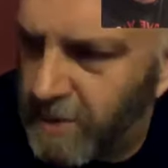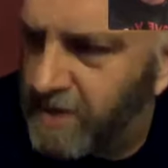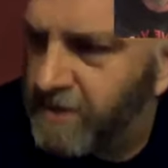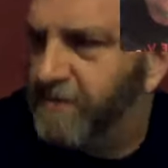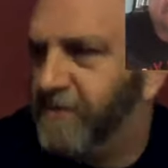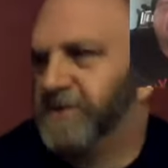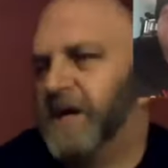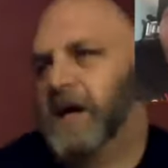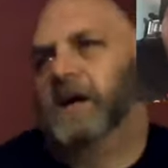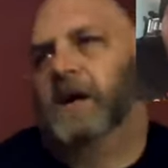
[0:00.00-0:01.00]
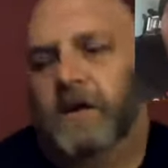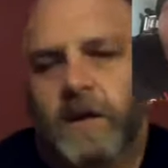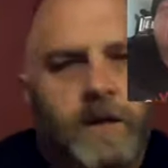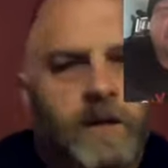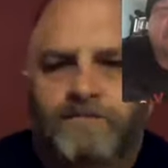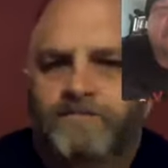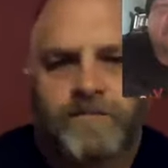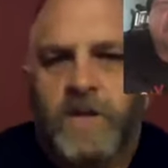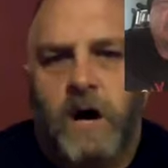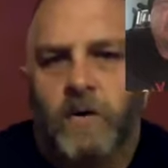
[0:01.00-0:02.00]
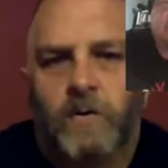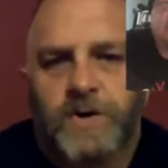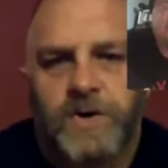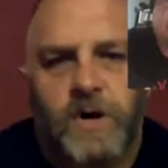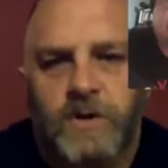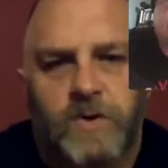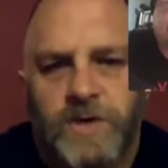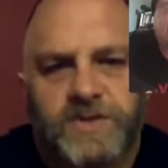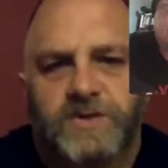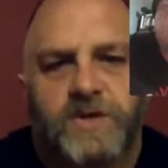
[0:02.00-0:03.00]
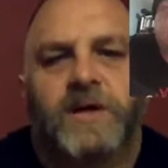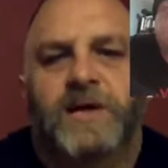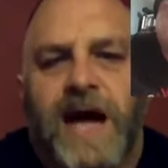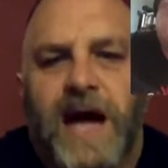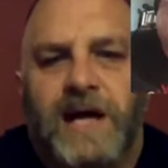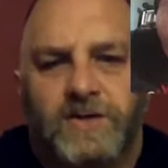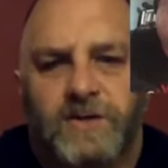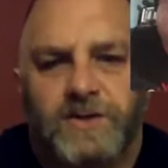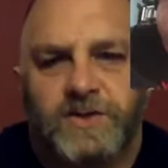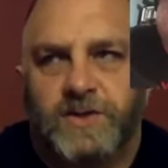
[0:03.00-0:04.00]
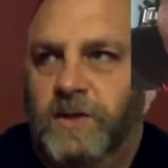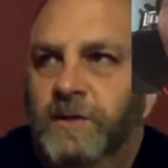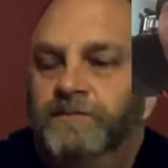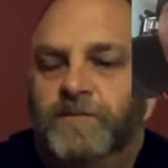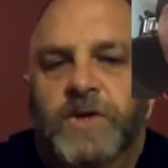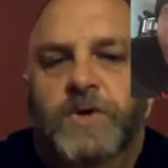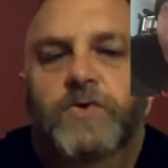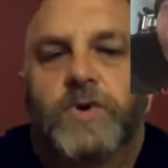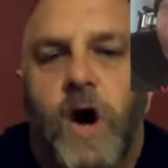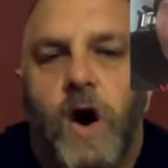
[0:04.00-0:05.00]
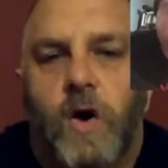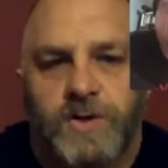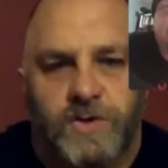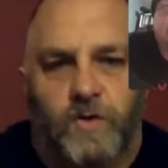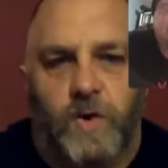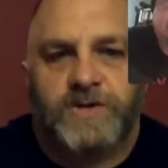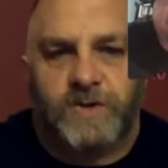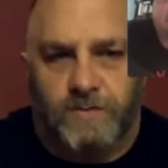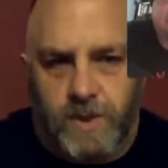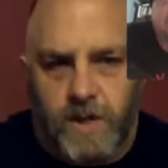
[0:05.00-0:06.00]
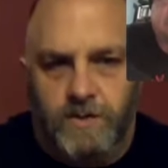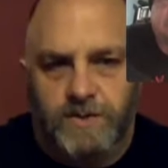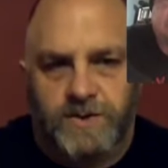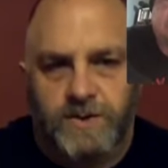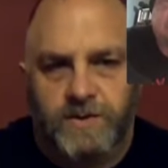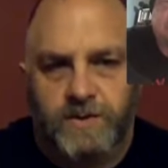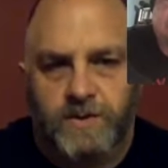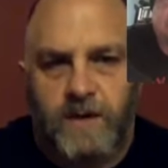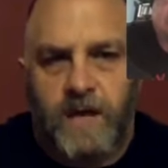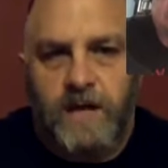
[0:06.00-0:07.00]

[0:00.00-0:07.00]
here for a second. No, when you're under the whistle and you're at Nationals, you go until the whistle blows. Right.